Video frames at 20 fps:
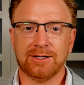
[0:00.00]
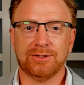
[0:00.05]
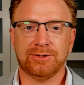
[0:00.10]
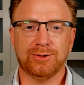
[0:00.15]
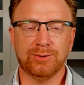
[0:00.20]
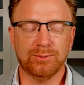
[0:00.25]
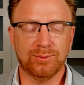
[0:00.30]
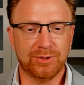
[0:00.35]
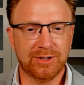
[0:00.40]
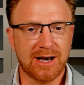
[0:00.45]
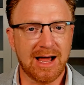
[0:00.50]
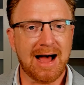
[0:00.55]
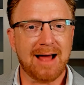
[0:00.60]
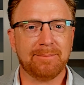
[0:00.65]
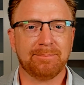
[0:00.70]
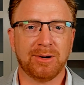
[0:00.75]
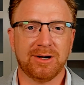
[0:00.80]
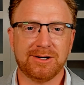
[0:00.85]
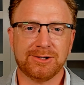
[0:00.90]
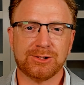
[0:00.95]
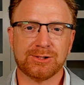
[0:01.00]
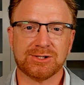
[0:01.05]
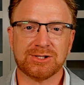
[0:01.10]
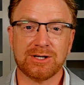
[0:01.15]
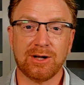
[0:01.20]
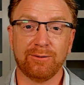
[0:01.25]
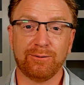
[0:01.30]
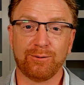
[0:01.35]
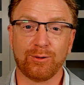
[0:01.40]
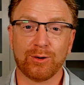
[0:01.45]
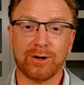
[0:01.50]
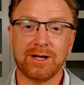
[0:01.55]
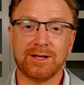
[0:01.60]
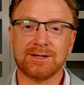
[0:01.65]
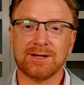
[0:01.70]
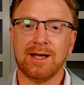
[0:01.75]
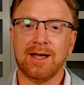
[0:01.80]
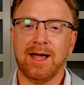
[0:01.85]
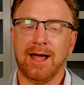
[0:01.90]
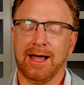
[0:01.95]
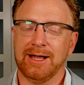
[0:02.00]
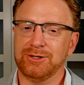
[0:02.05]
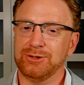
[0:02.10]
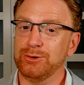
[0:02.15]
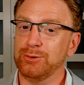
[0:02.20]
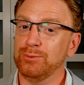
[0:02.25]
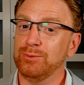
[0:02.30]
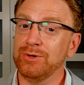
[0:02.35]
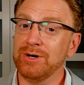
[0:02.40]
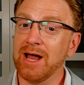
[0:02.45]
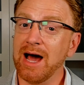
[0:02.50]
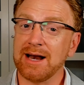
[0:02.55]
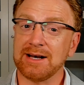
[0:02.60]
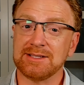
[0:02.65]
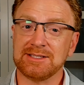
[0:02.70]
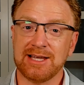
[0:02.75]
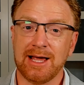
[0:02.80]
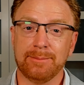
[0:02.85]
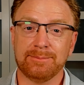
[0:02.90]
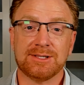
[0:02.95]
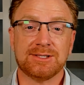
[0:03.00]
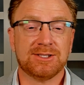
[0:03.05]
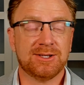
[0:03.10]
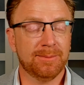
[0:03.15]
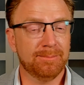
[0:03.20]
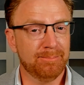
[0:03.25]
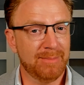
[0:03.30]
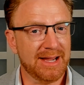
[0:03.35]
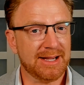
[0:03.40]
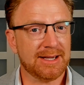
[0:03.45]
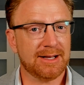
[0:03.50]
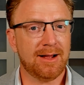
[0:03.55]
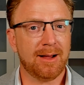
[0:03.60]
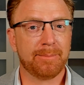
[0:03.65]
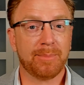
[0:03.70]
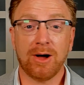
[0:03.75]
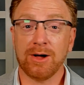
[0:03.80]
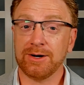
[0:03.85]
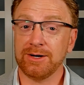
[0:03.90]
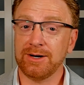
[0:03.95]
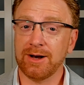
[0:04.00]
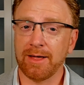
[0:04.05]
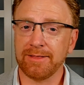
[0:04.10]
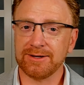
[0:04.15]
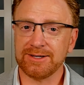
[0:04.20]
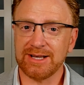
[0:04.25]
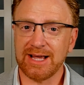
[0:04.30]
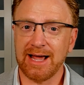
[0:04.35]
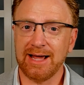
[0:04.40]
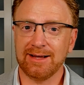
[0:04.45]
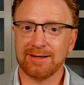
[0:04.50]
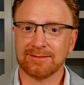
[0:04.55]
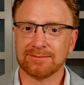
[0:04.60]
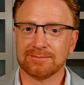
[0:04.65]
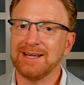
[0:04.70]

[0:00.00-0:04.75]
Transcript: Do not punish yourself for it, and do not attempt to make it up on another day.